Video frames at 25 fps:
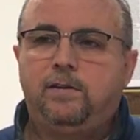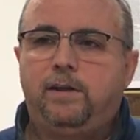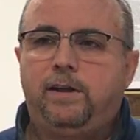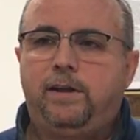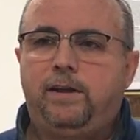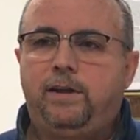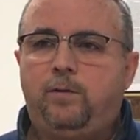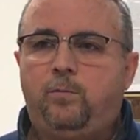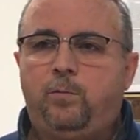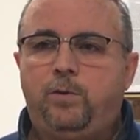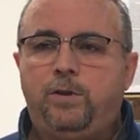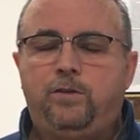
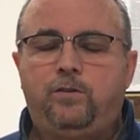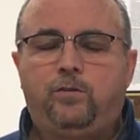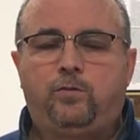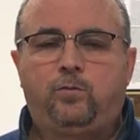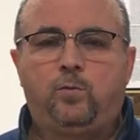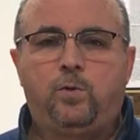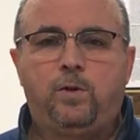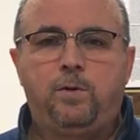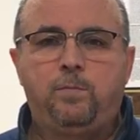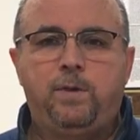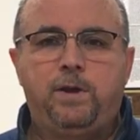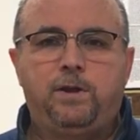And we
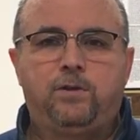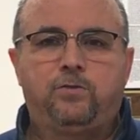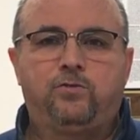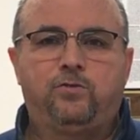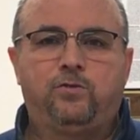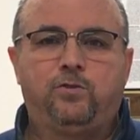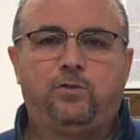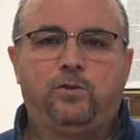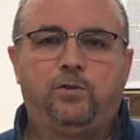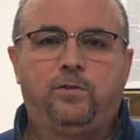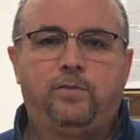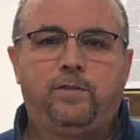just want to make
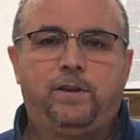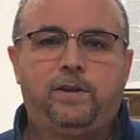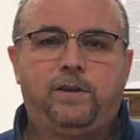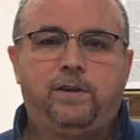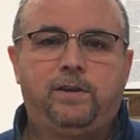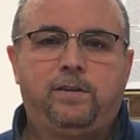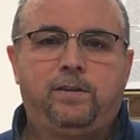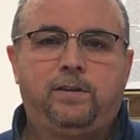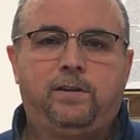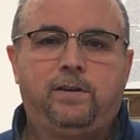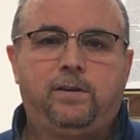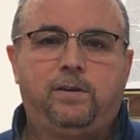sure
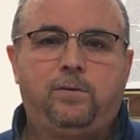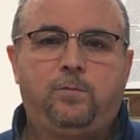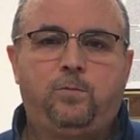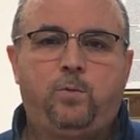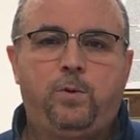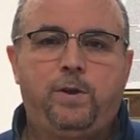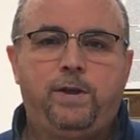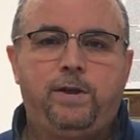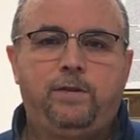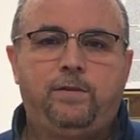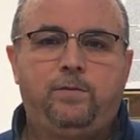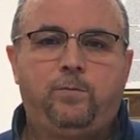that
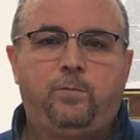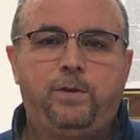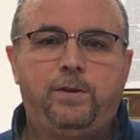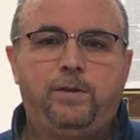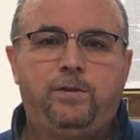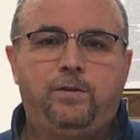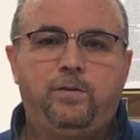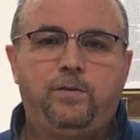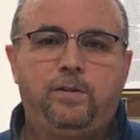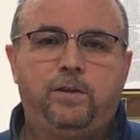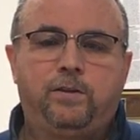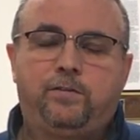we
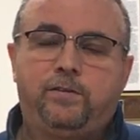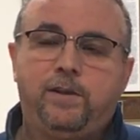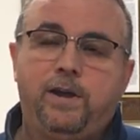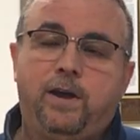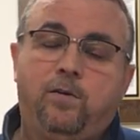do this.